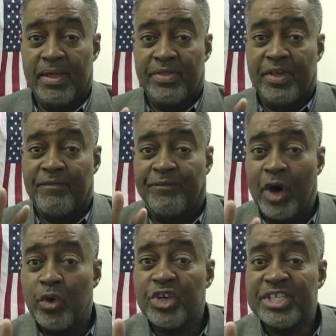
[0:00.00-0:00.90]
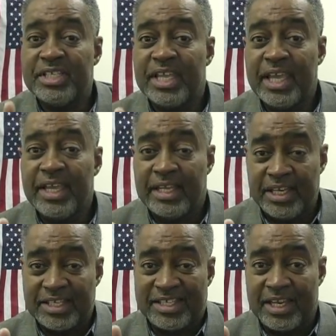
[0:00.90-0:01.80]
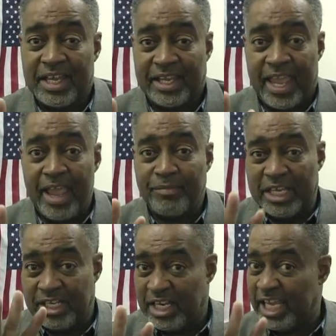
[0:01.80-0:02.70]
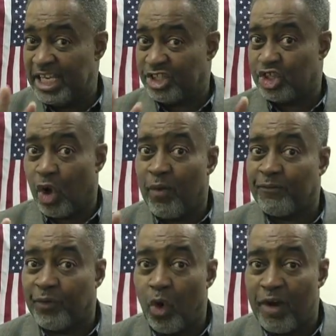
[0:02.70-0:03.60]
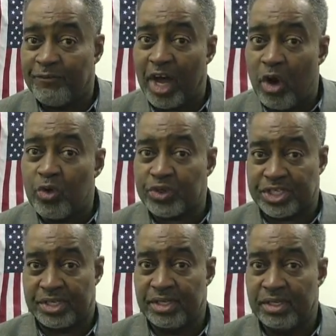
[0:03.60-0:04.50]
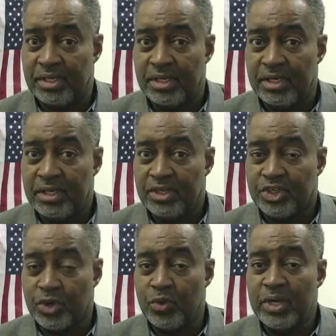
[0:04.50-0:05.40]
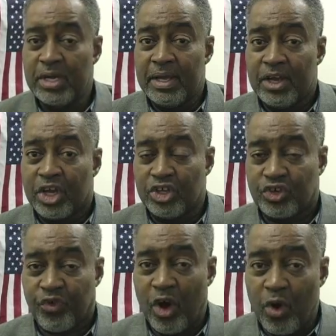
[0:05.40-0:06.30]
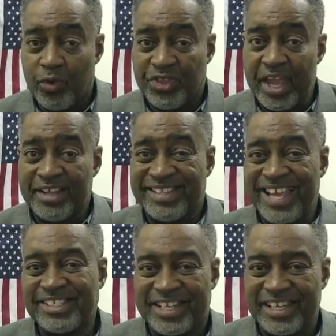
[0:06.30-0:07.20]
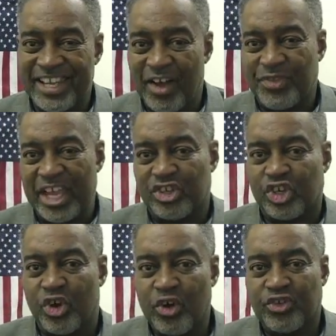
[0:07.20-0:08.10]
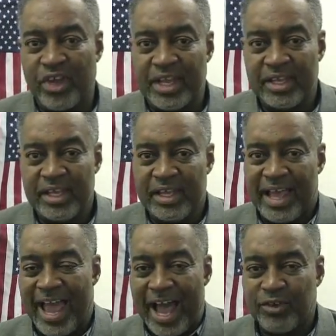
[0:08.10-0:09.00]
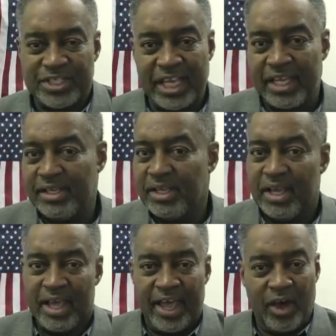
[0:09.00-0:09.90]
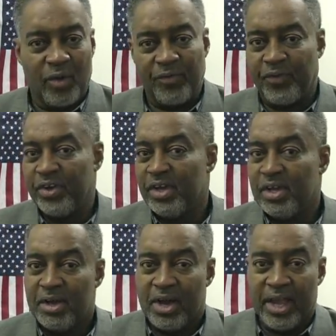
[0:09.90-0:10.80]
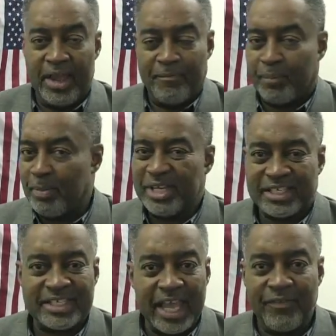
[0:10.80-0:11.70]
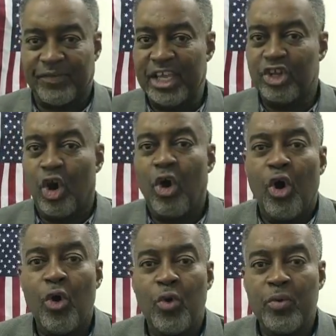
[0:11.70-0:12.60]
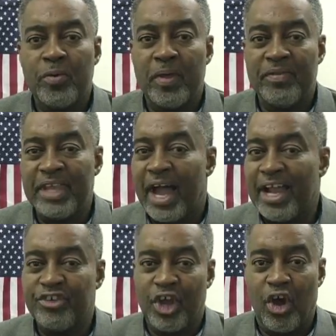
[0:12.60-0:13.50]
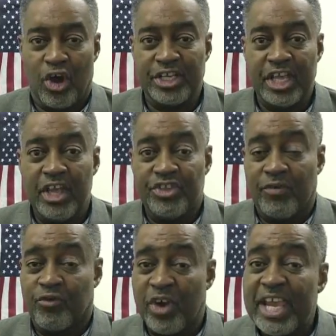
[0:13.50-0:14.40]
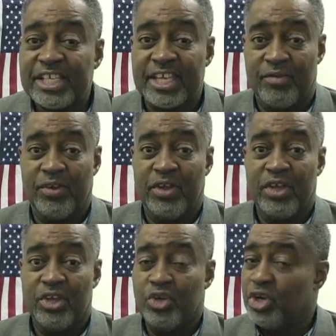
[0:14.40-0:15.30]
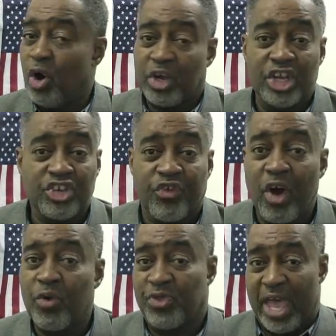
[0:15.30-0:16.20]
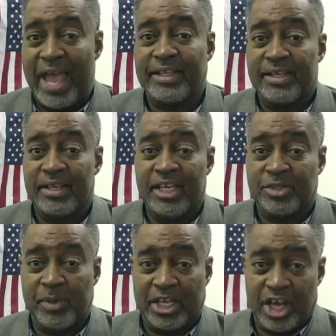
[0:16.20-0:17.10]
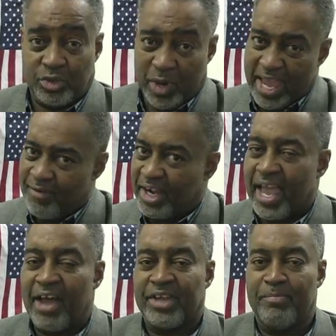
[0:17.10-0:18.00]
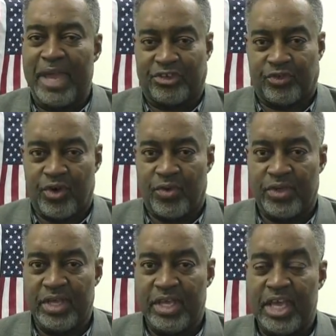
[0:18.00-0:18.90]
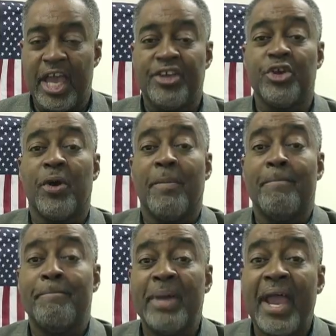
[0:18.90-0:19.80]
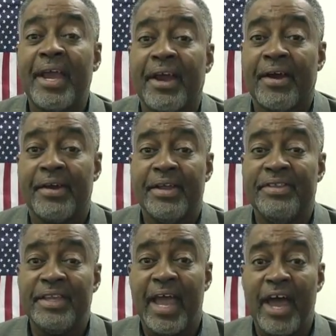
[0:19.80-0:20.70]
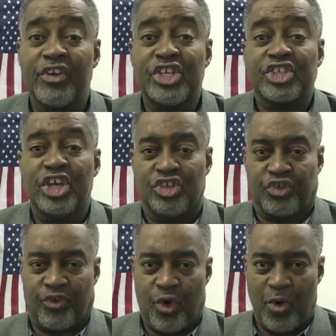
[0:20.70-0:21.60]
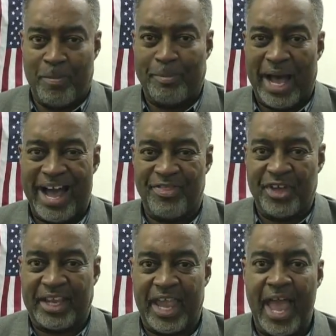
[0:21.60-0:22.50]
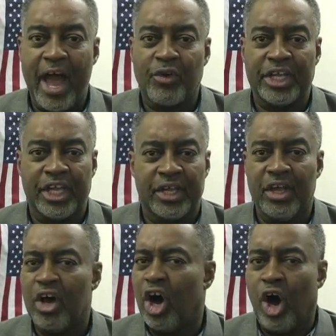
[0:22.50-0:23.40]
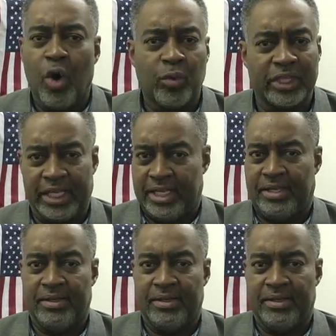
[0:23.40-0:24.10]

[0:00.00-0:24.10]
The voters need, in the city of Camden, needs those 4 votes to control their destiny of their children, housing, health, and public safety, the whole 9 yards. The reason you don't control that is because we have a county metro. And your mayor now is controlled by the county only.